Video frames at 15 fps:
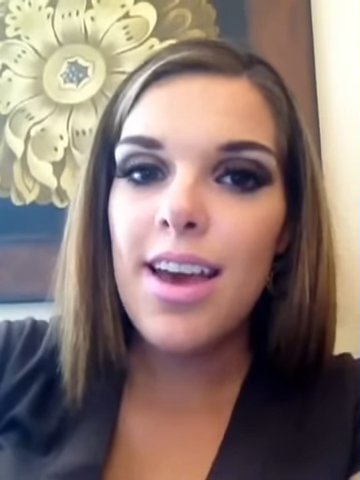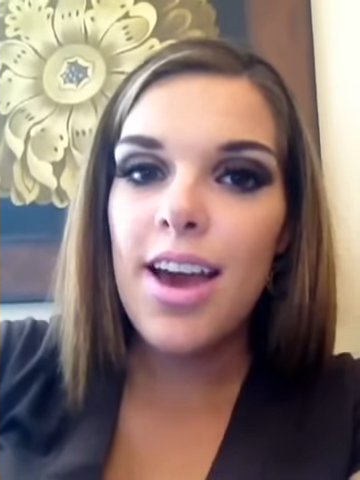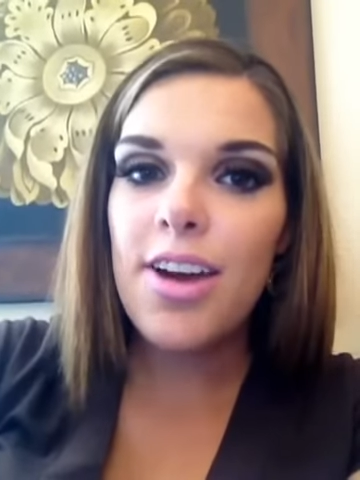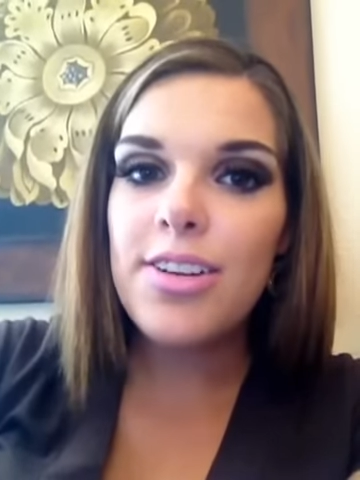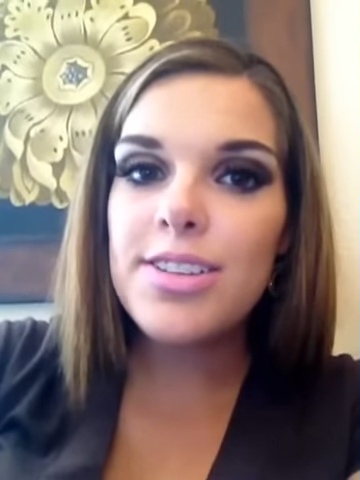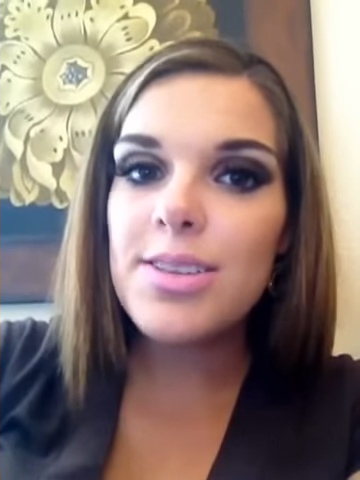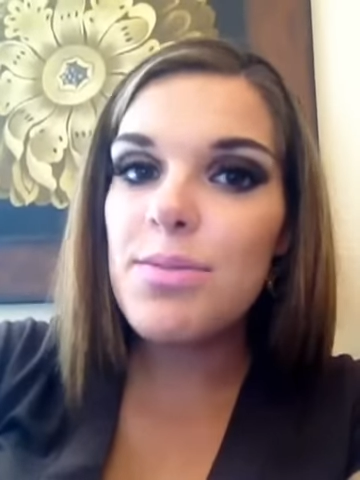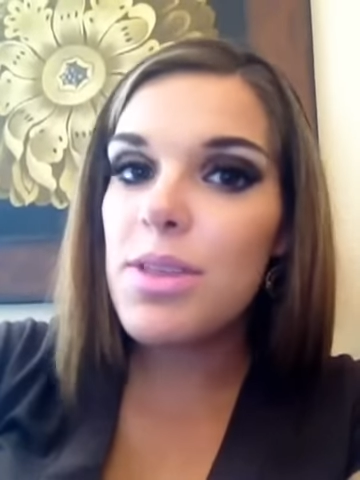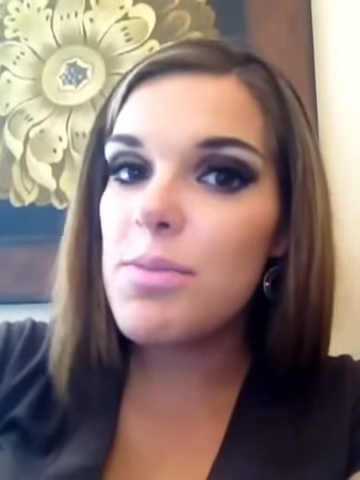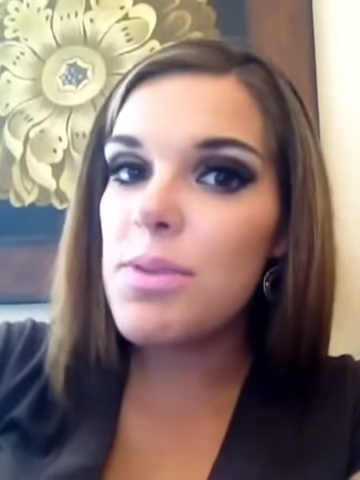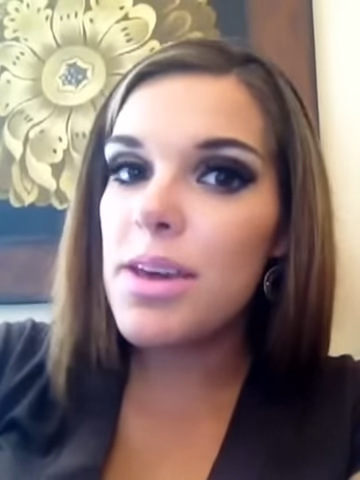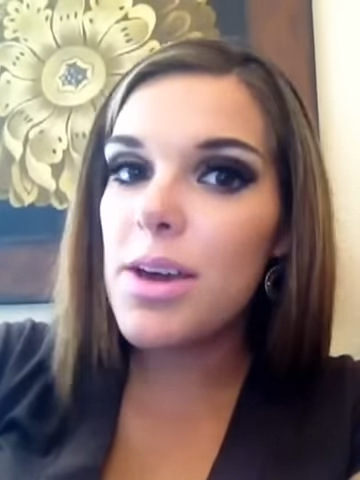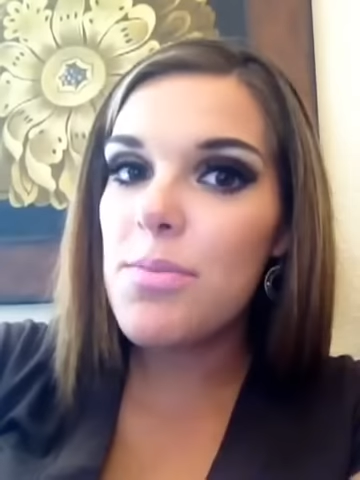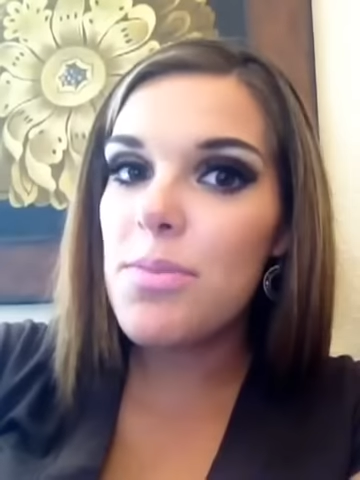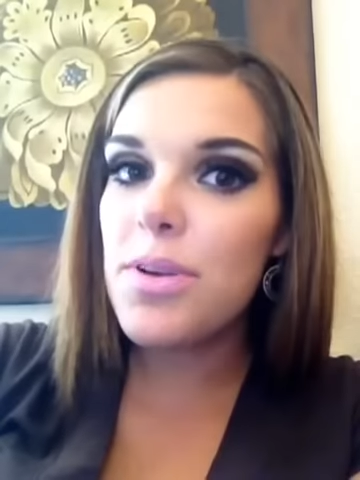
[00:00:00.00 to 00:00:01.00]
How does something
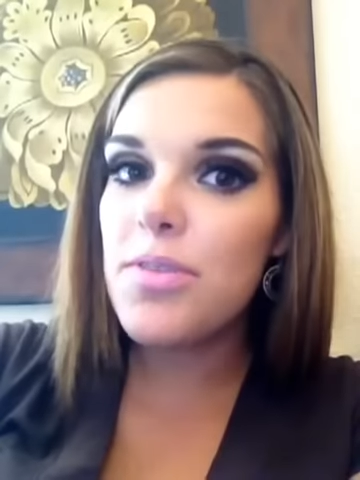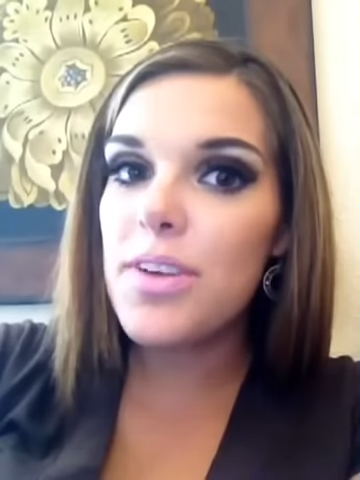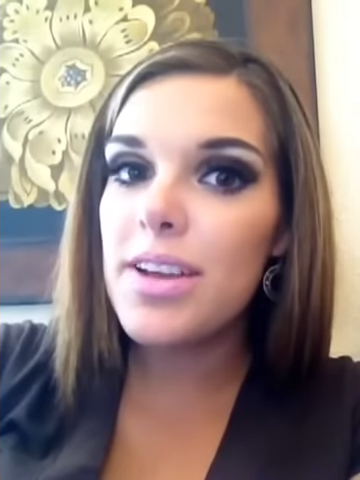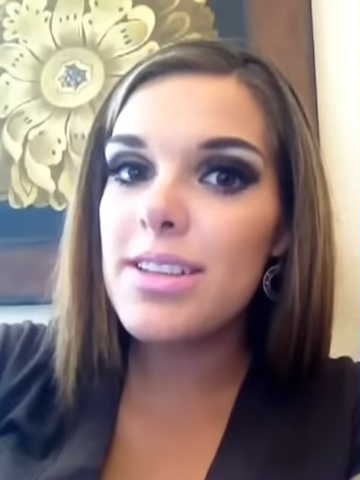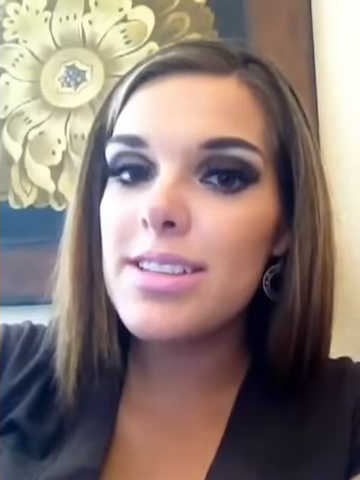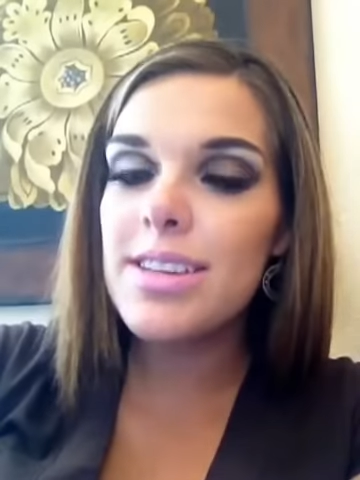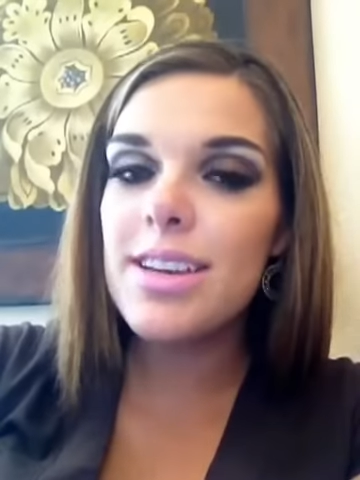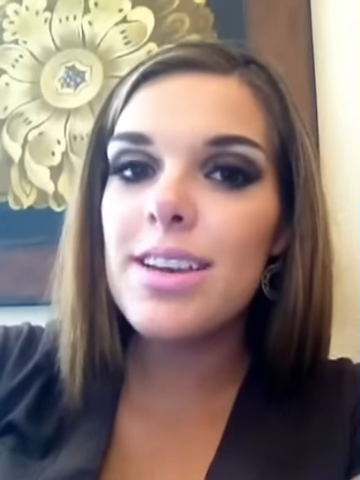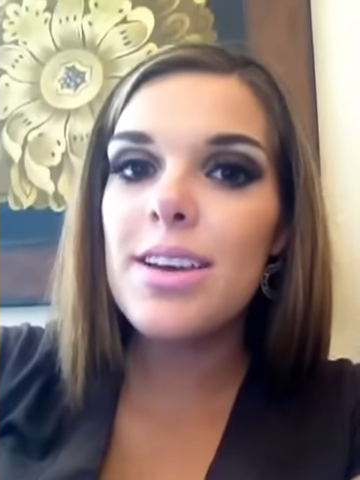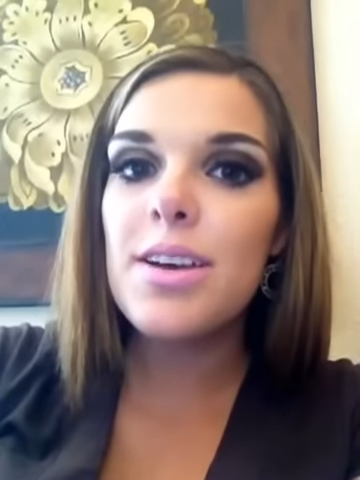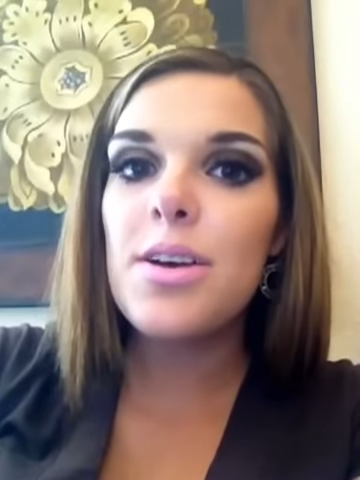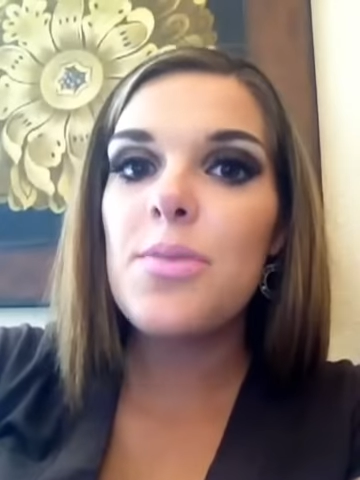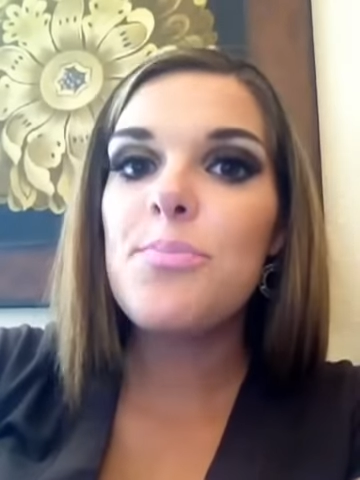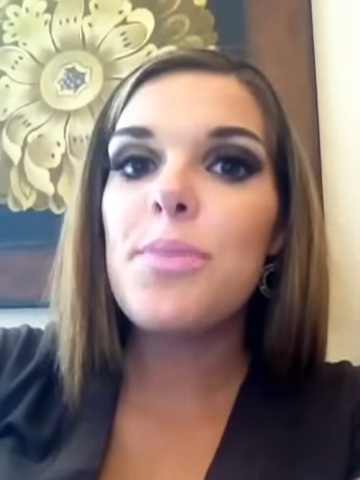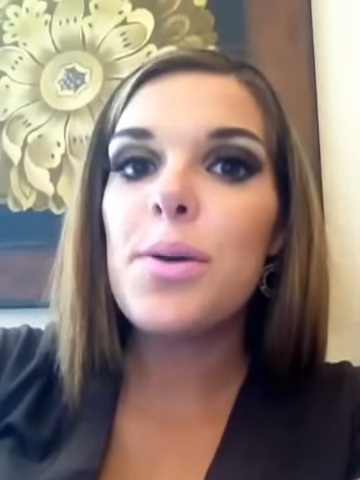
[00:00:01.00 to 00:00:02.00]
become perfect?
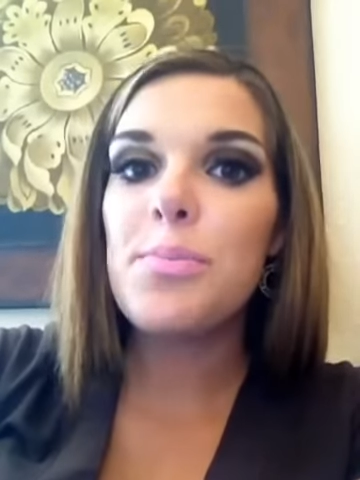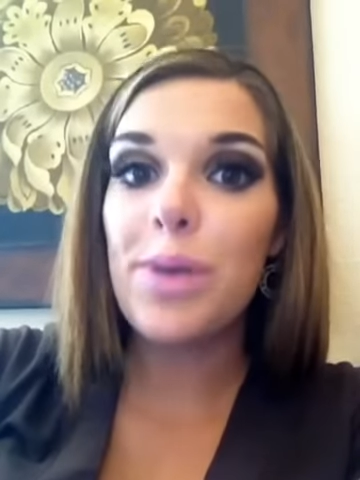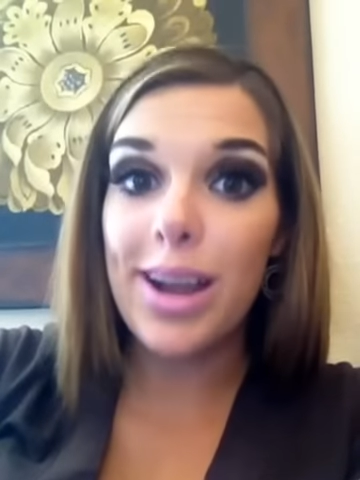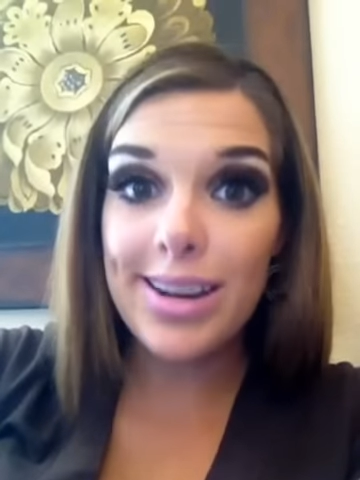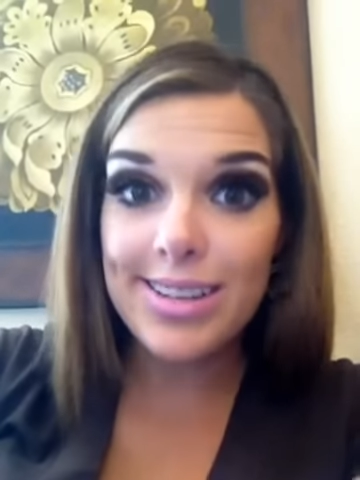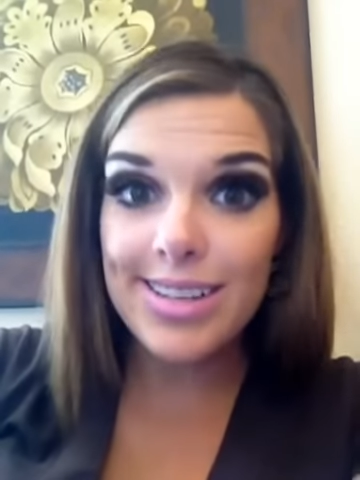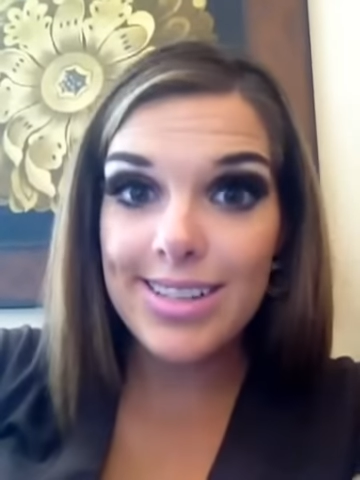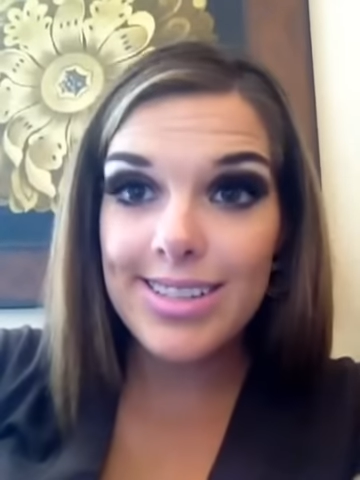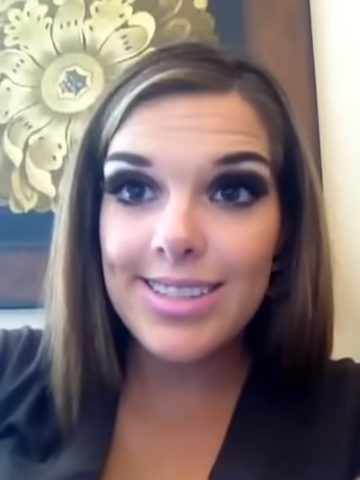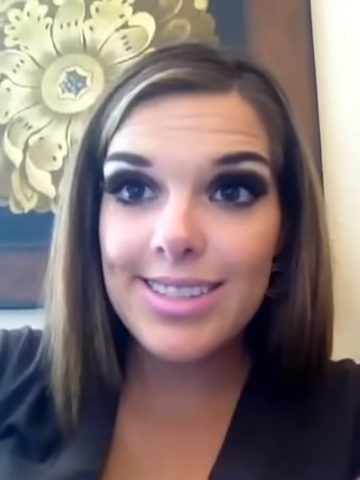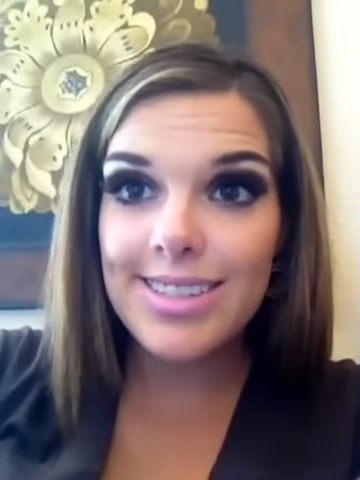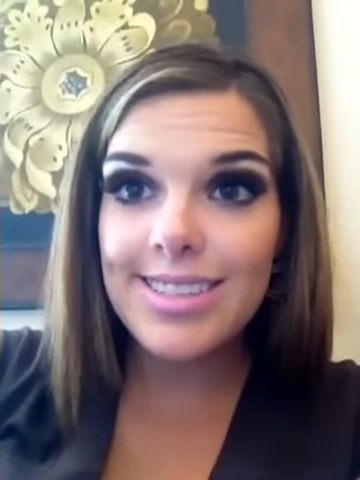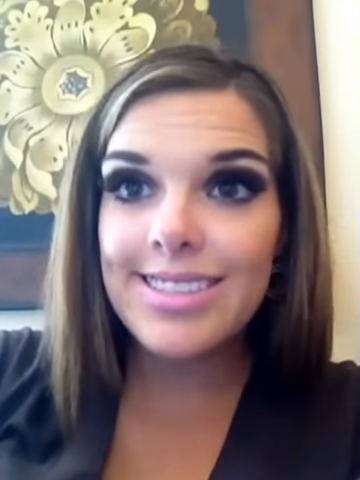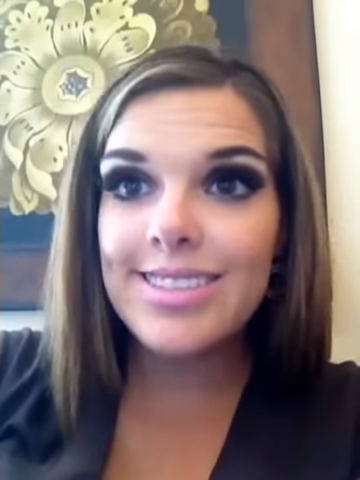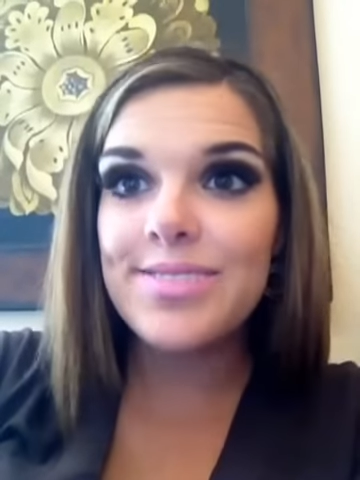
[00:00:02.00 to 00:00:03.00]
By
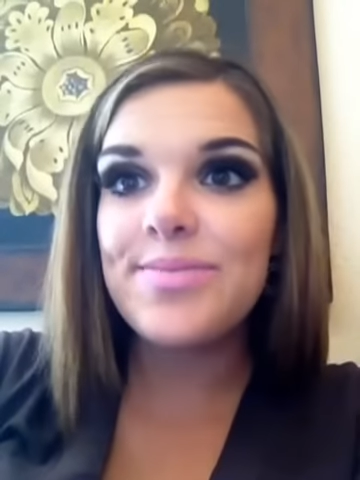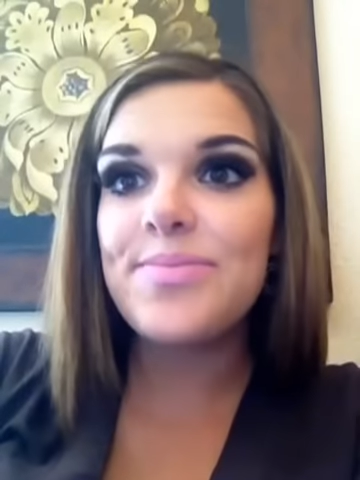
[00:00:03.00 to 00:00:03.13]
practice.